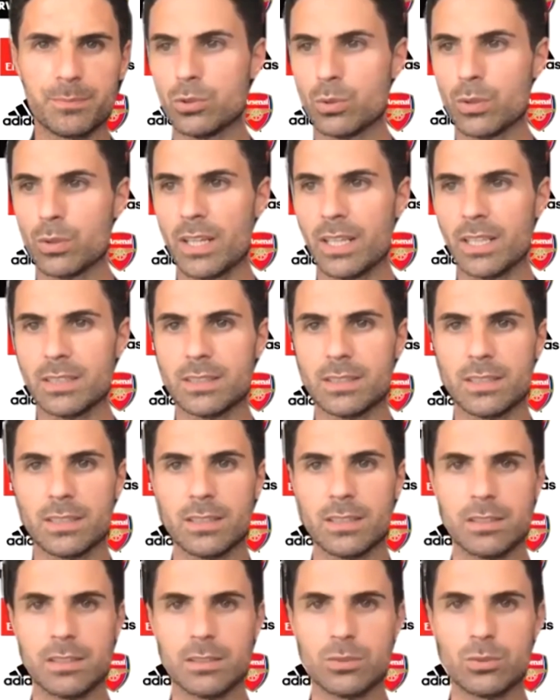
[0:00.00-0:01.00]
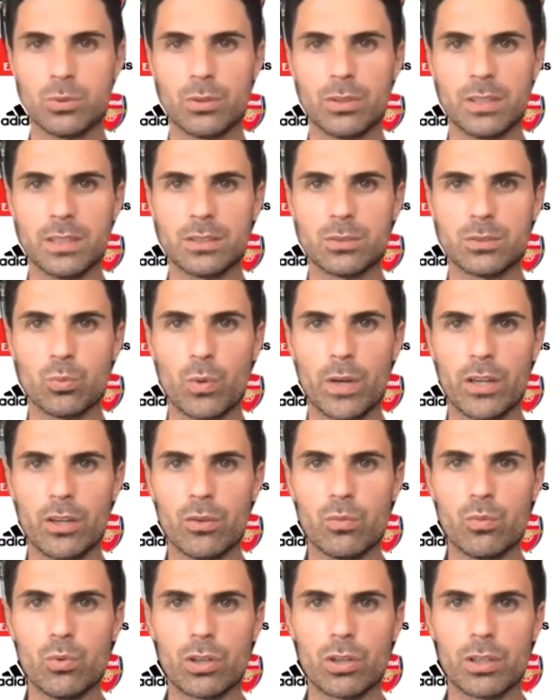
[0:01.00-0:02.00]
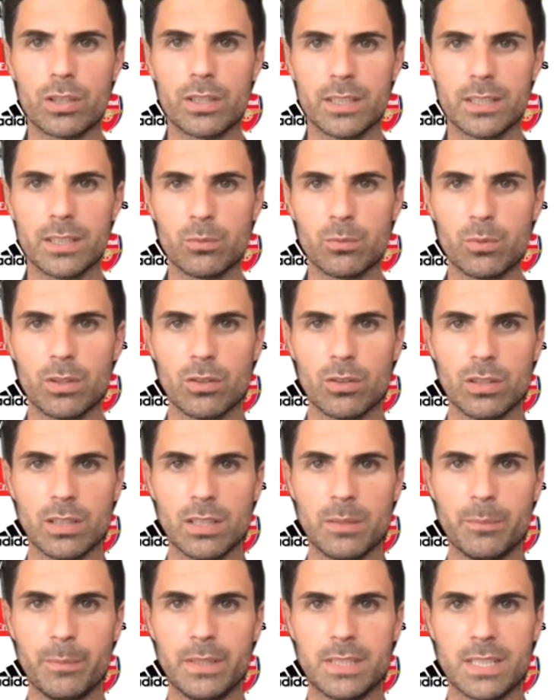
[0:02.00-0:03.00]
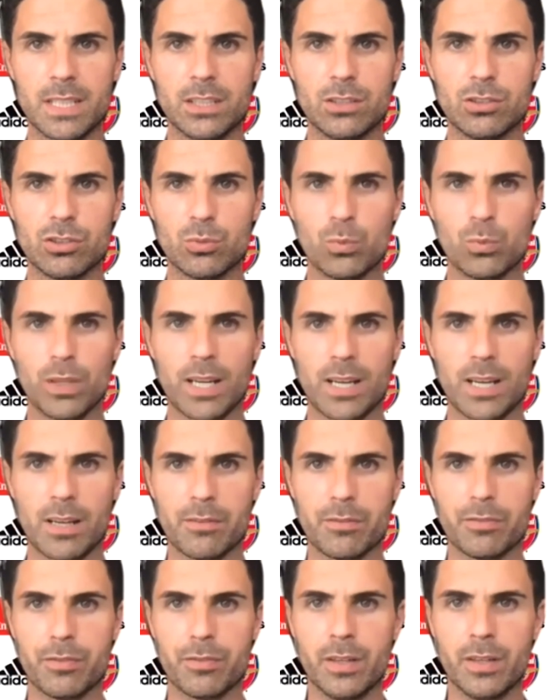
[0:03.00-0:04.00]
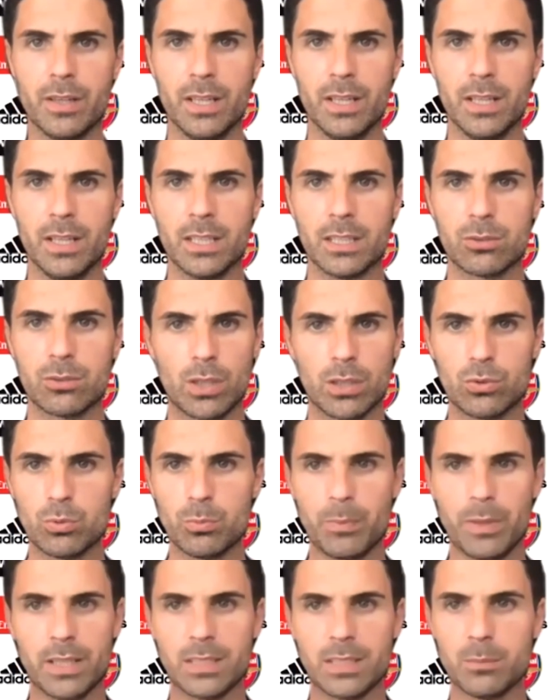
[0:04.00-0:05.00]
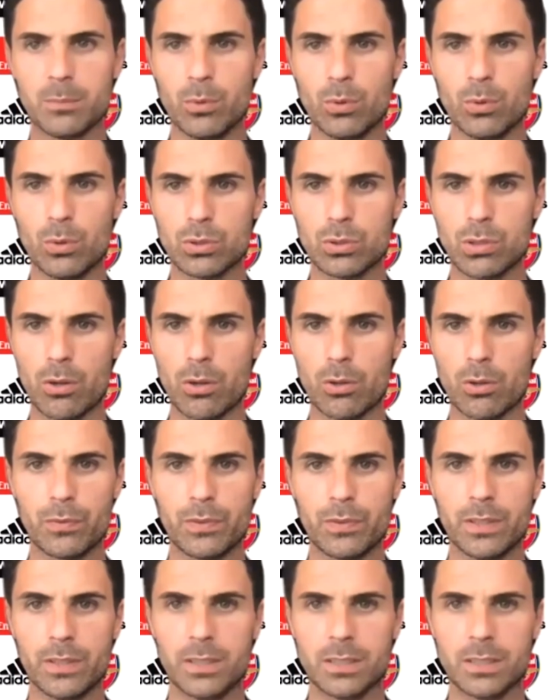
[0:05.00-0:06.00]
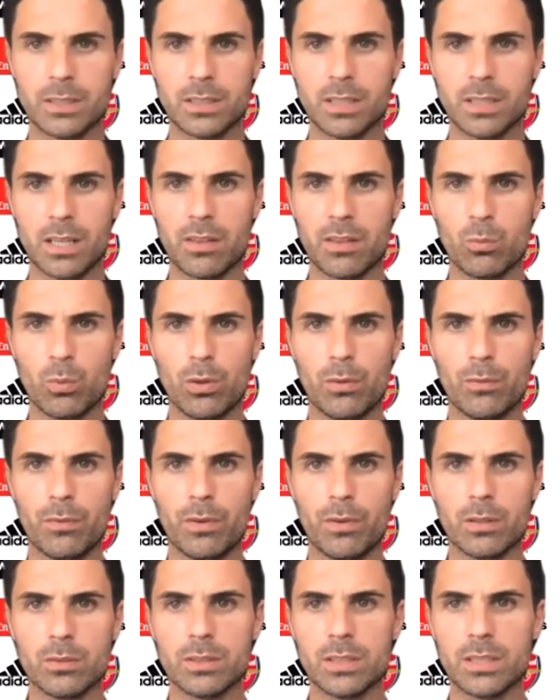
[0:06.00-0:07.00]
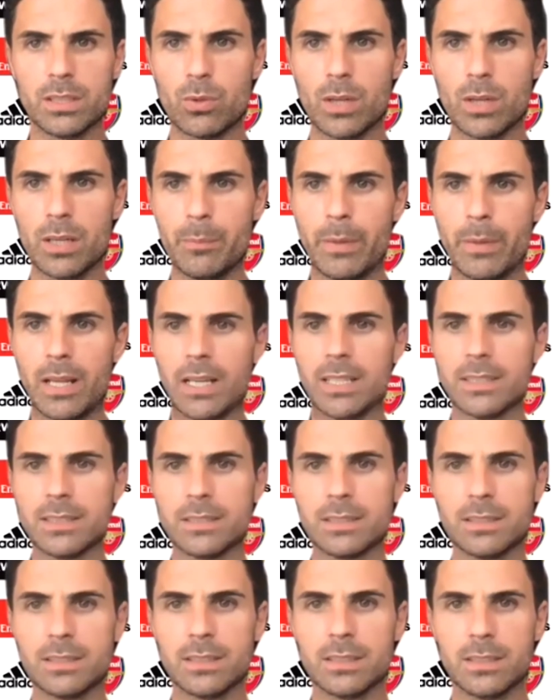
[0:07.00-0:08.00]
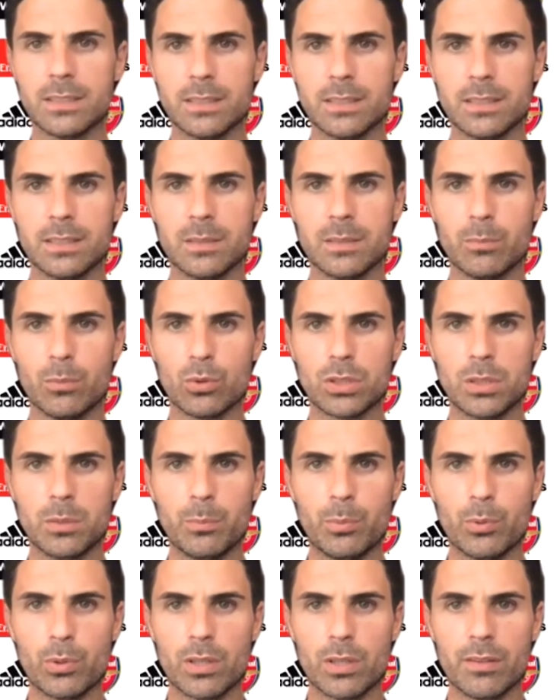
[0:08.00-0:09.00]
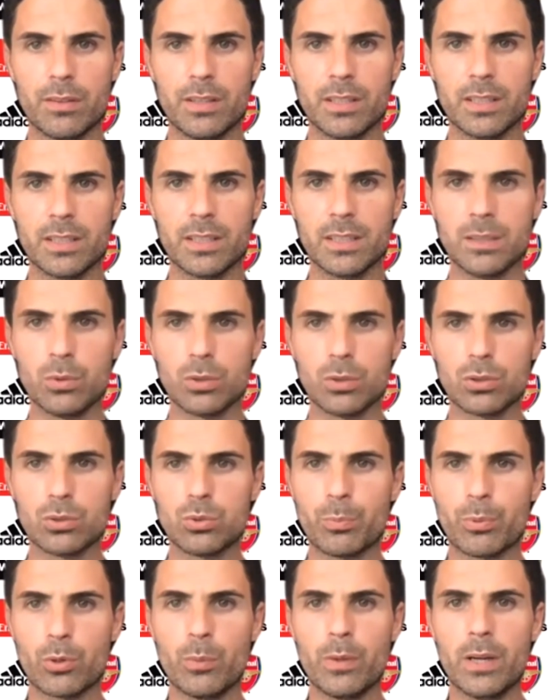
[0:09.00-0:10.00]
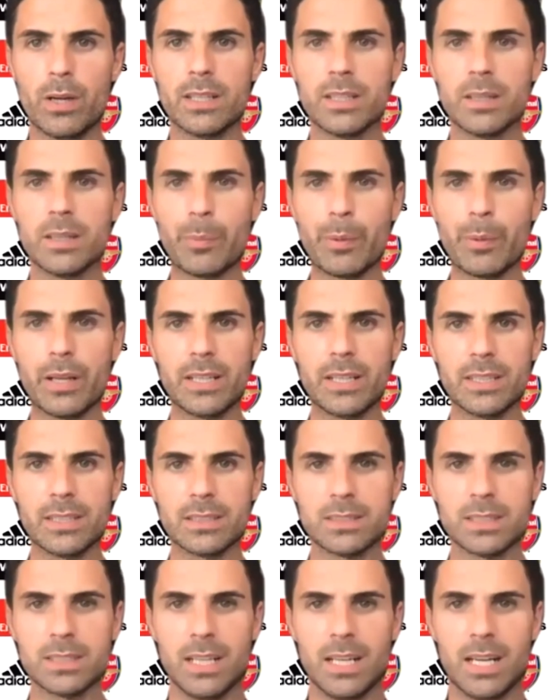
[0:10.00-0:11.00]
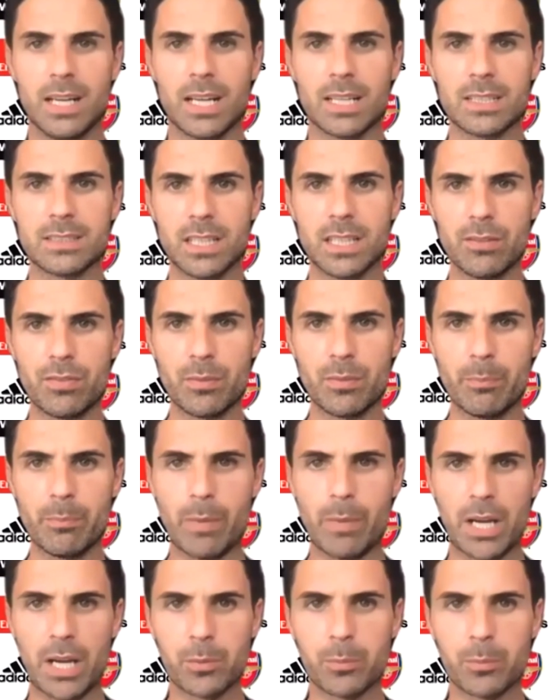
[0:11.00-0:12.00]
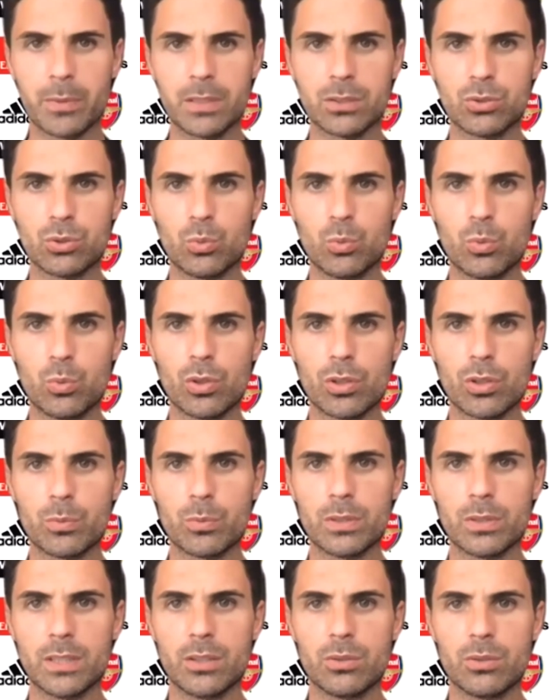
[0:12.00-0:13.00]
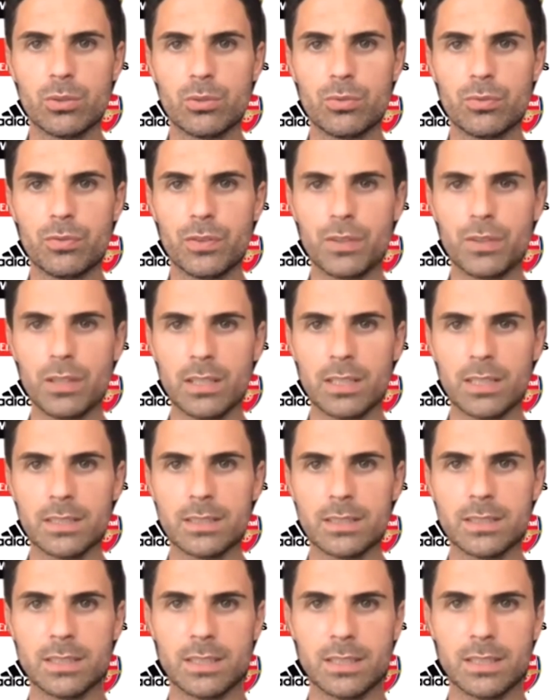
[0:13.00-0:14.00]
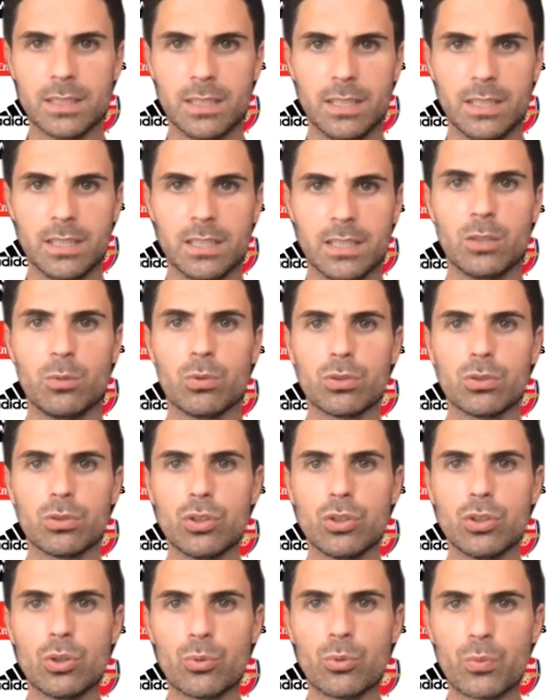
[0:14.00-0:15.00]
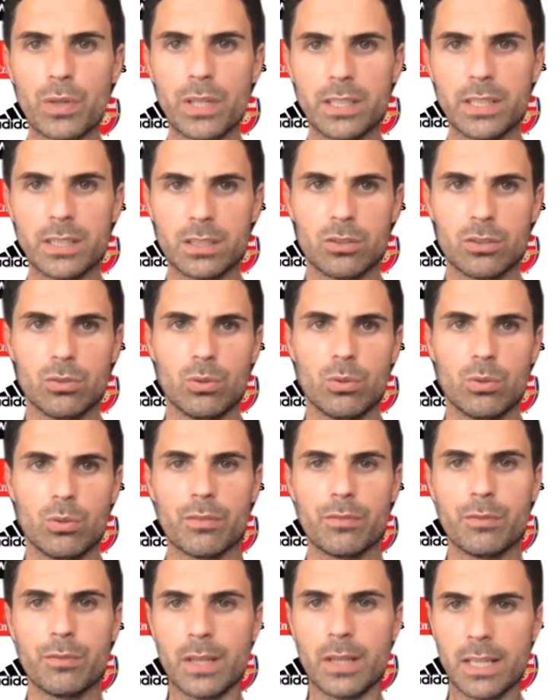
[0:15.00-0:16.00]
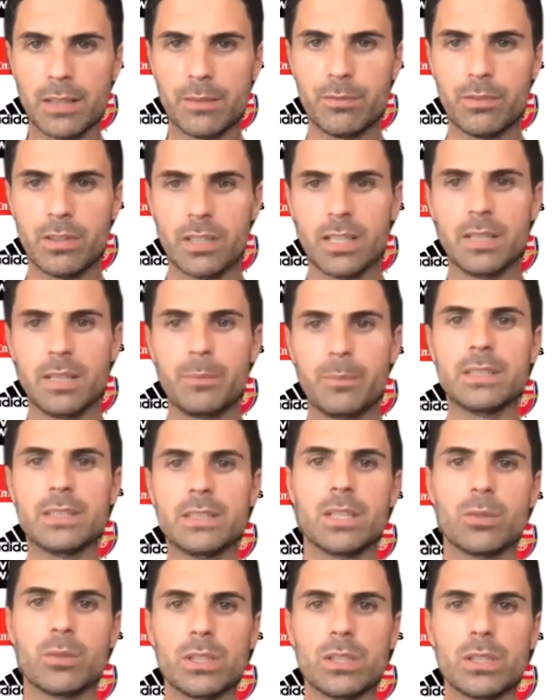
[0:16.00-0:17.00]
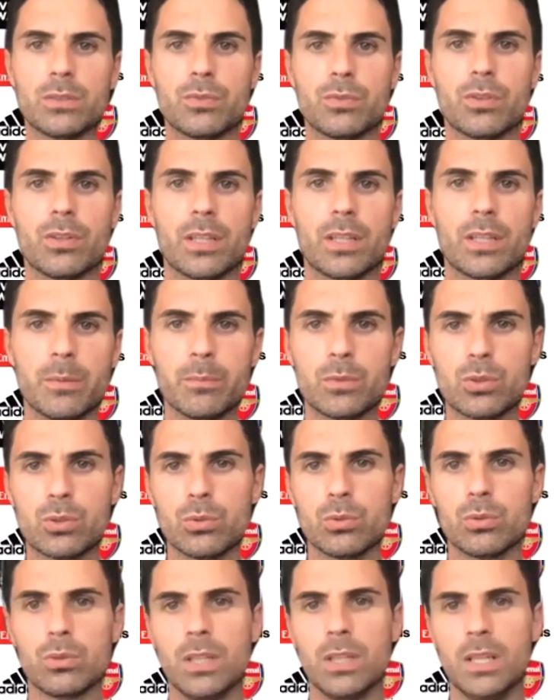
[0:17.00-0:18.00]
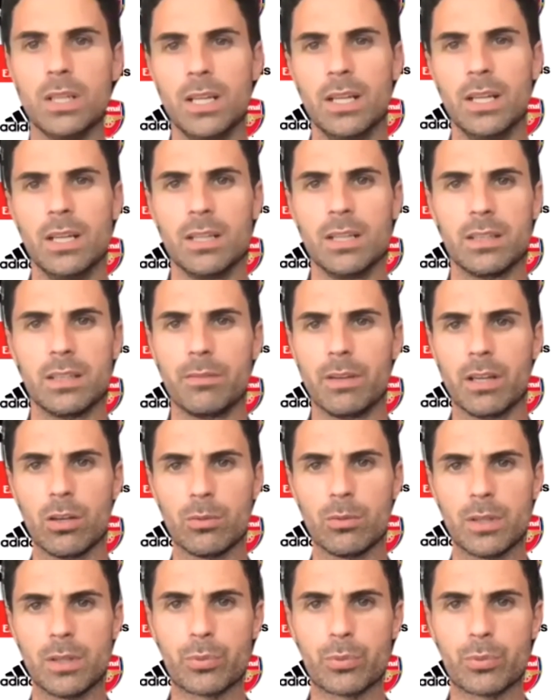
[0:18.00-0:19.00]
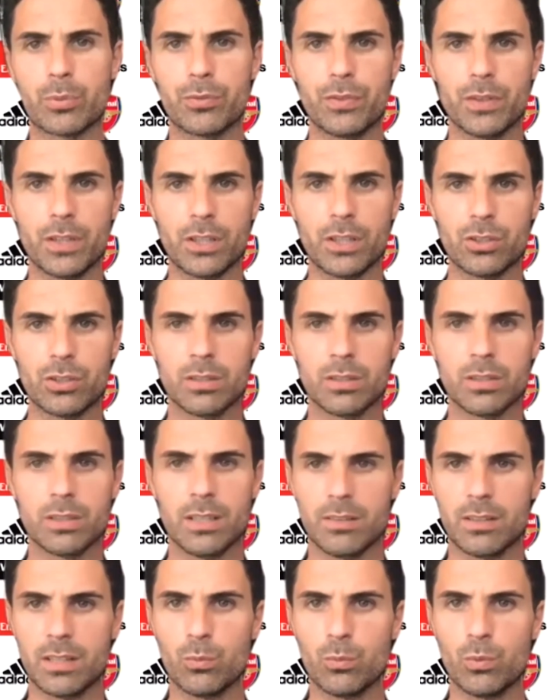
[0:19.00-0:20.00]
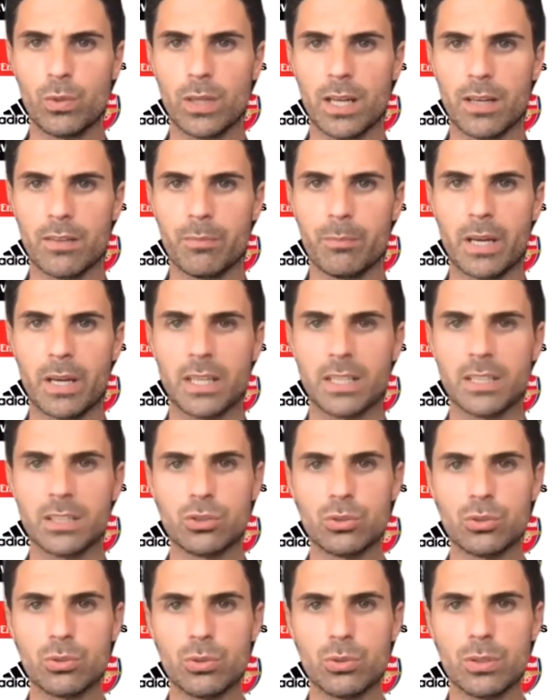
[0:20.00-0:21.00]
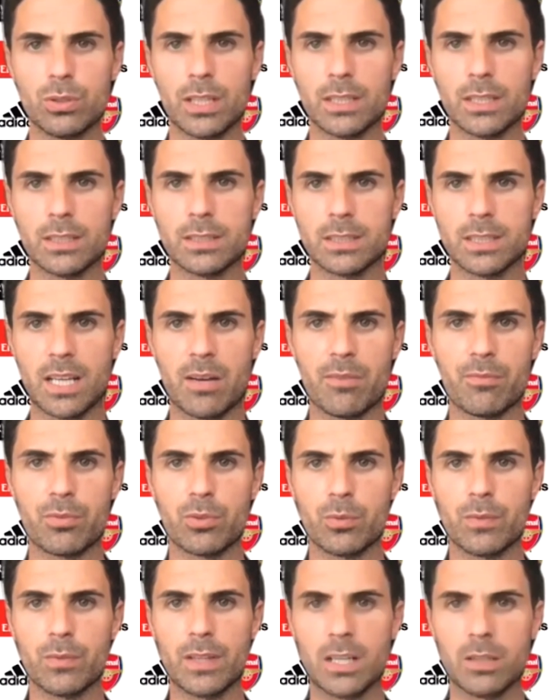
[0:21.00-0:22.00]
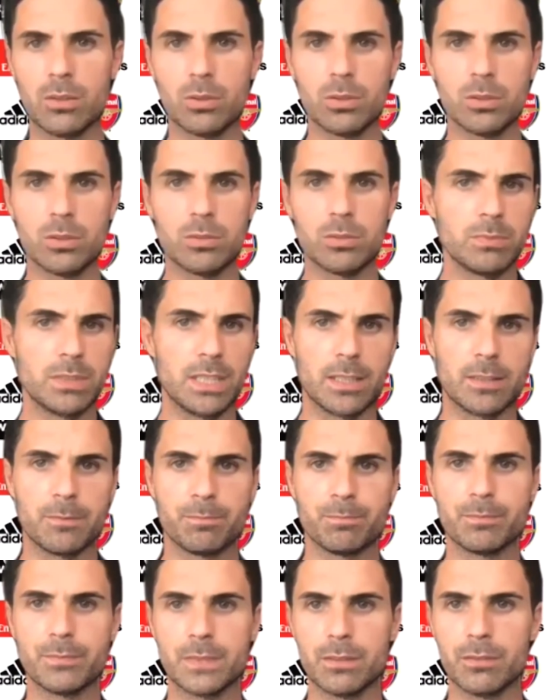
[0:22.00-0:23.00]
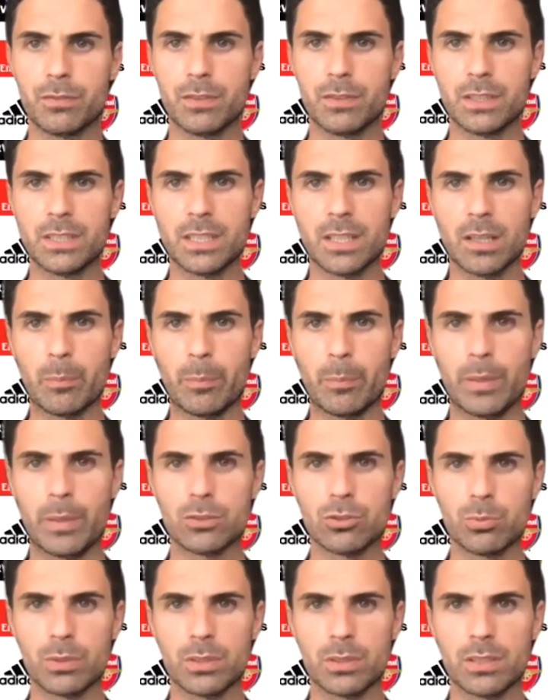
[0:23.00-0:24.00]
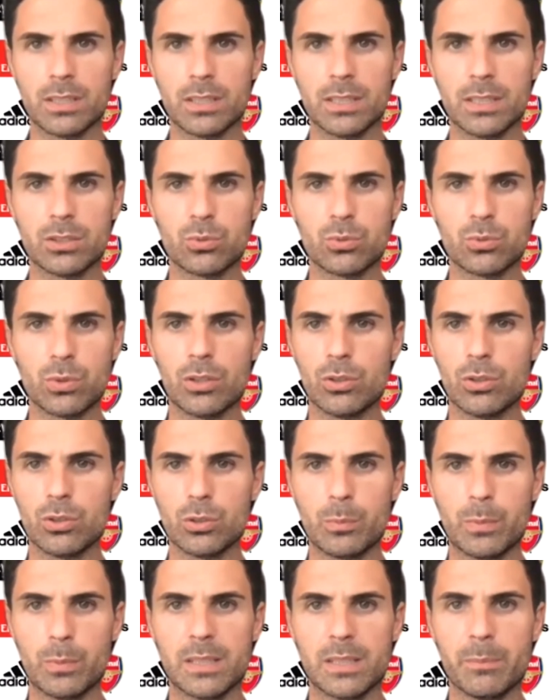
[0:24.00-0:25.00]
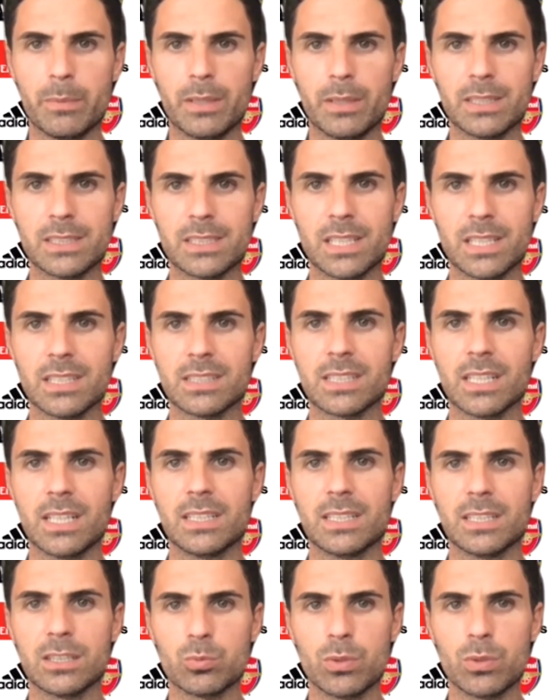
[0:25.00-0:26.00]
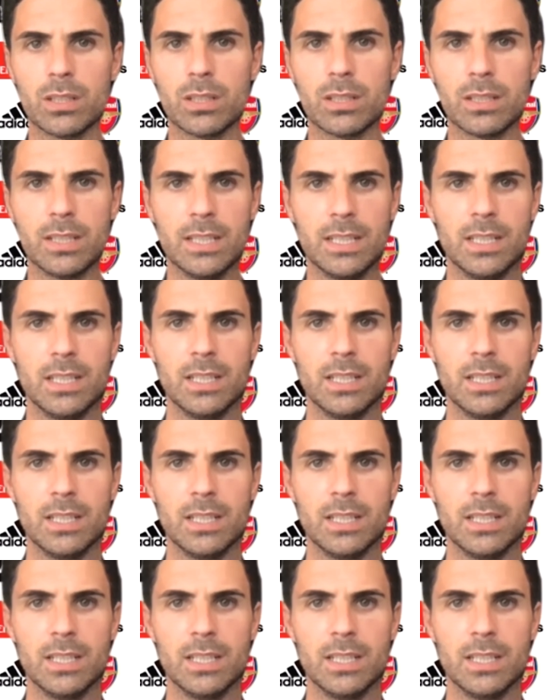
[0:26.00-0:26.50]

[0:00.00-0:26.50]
To get to this way of working with all the limitation we have, try to make the most out of it. I think we found the right balance. And the most important thing was to provide the players a safe environment to work where they could feel that uh, there was no risk or very, very limited risk for them to develop their profession. I think we have managed to do that. And from now on, yeah, the physical part of it is really good, but the mental side as well.